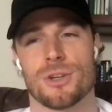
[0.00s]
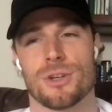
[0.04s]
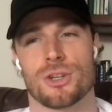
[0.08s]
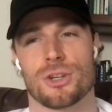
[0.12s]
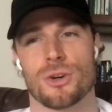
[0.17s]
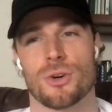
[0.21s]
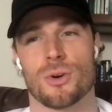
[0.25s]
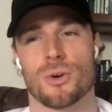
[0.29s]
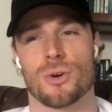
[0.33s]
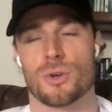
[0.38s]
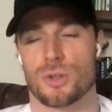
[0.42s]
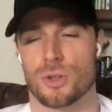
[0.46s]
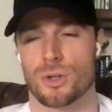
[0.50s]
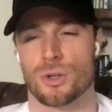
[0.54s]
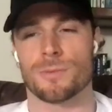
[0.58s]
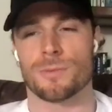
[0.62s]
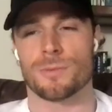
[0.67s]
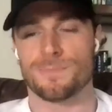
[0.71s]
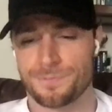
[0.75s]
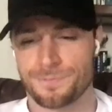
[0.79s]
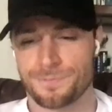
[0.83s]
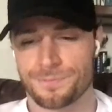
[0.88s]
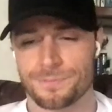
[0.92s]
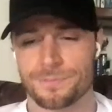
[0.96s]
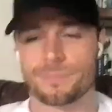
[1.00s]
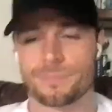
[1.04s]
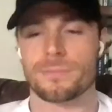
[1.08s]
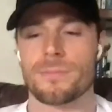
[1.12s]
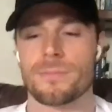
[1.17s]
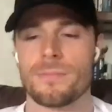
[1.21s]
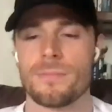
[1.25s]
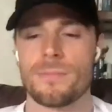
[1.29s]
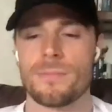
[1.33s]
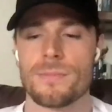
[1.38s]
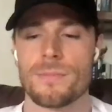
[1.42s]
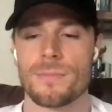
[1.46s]
the show. So
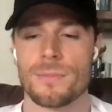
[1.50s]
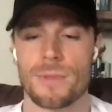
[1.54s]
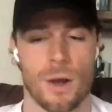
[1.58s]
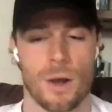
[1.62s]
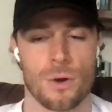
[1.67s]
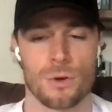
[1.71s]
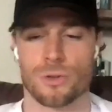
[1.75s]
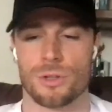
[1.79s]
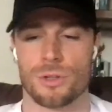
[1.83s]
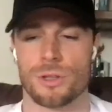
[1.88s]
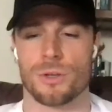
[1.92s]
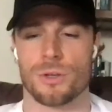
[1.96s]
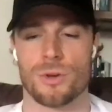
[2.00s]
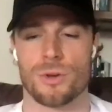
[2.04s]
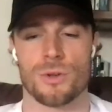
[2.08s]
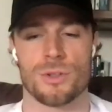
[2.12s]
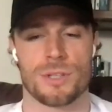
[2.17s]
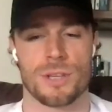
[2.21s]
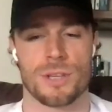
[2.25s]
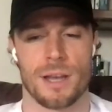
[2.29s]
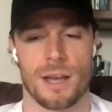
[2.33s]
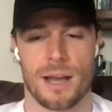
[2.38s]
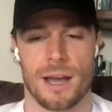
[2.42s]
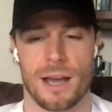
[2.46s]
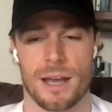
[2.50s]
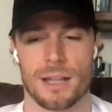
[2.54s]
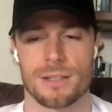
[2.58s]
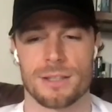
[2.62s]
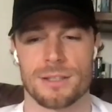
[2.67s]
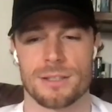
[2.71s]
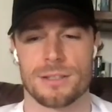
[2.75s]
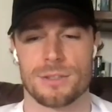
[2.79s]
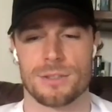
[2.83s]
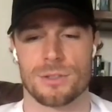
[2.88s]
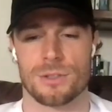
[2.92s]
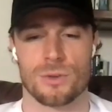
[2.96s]
that was really good. I
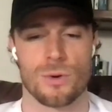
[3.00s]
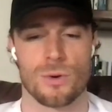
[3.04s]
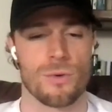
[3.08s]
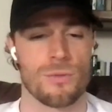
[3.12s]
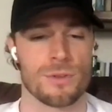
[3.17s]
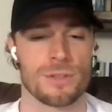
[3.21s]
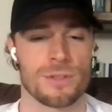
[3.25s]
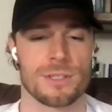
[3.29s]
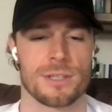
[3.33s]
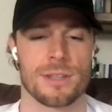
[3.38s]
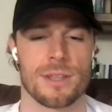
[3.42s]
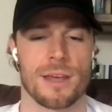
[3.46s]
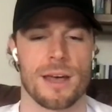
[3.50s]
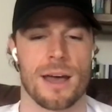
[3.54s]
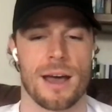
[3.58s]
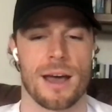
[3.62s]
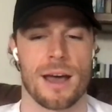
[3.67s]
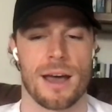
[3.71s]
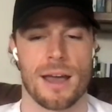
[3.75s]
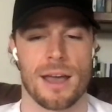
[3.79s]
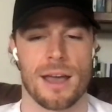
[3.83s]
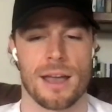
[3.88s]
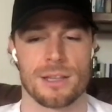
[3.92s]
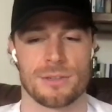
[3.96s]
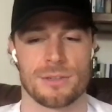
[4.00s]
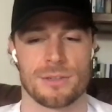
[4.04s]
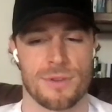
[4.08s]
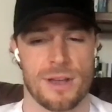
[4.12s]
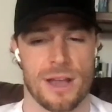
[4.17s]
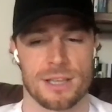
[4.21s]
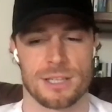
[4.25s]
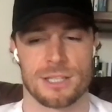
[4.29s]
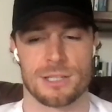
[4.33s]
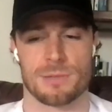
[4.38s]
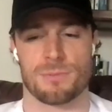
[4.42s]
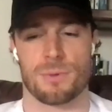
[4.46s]
dove into that as fast